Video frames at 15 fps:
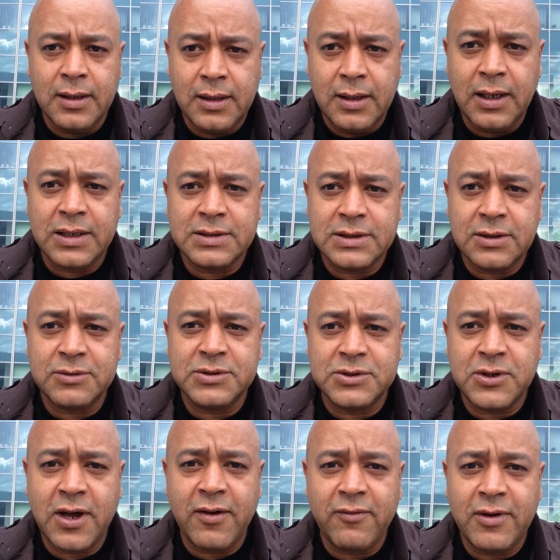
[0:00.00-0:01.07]
Yes, I was
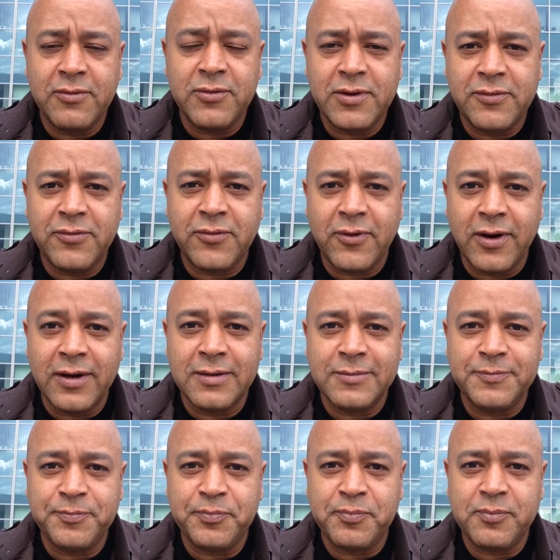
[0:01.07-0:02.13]
traveling with a friend,
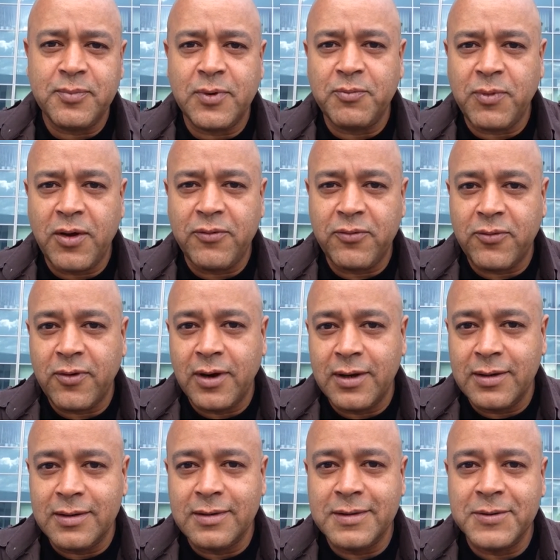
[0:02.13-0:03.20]
but my
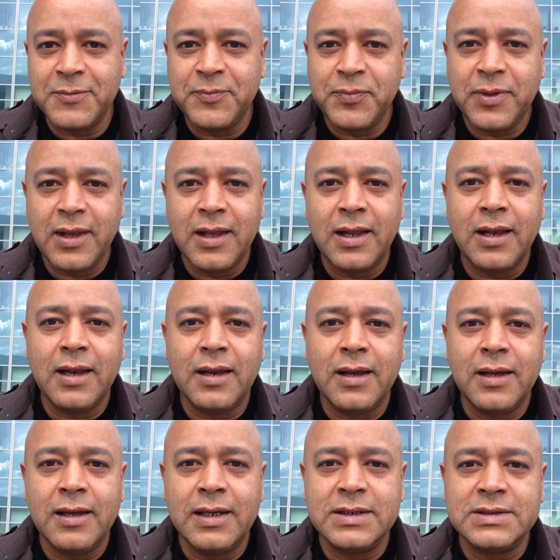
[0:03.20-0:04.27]
friend
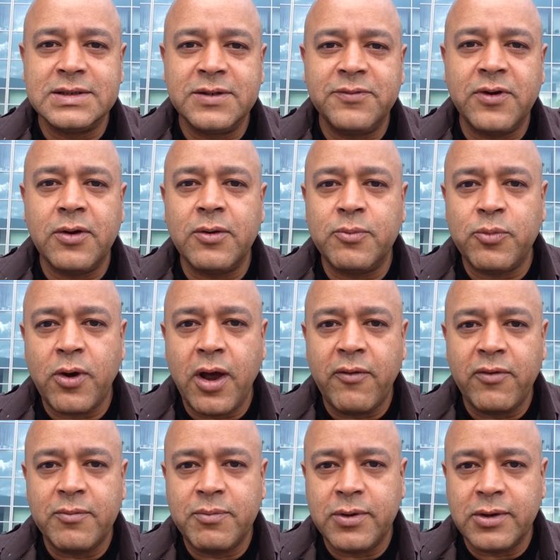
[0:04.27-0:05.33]
is a very
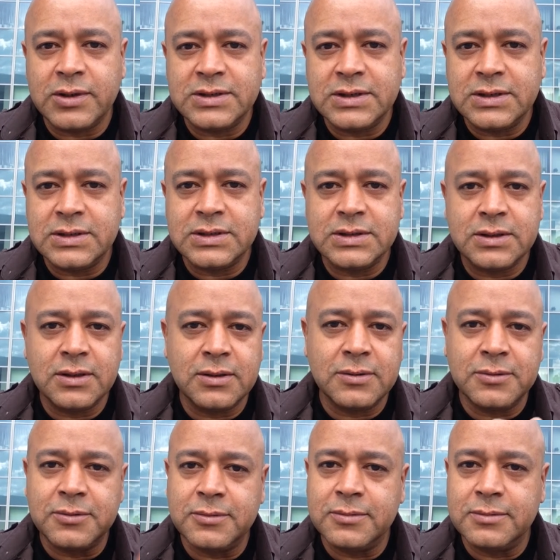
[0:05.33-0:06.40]
private person,
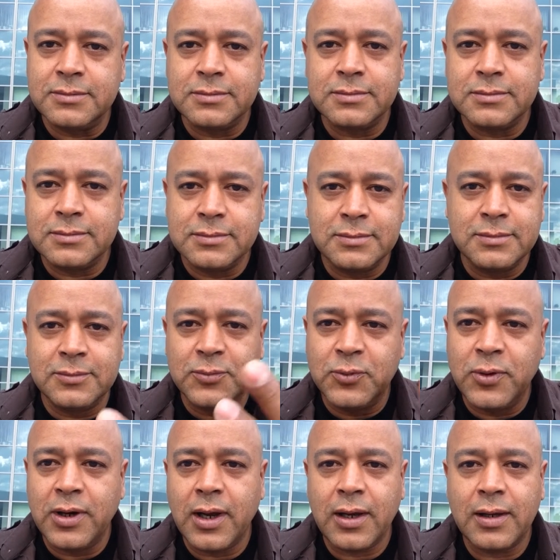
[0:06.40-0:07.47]
so
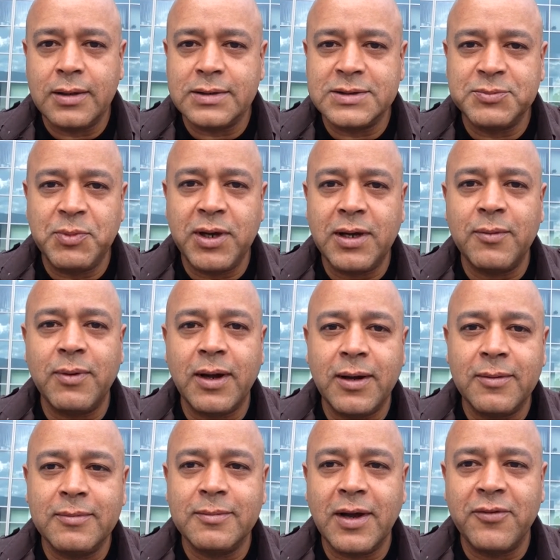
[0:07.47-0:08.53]
we're not going to speak about
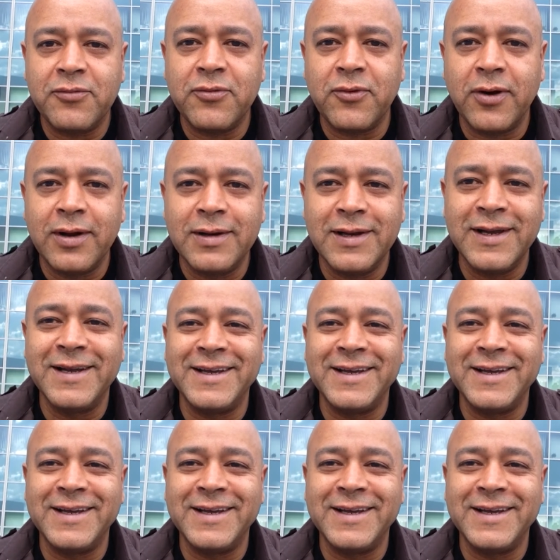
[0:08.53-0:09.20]
my friend.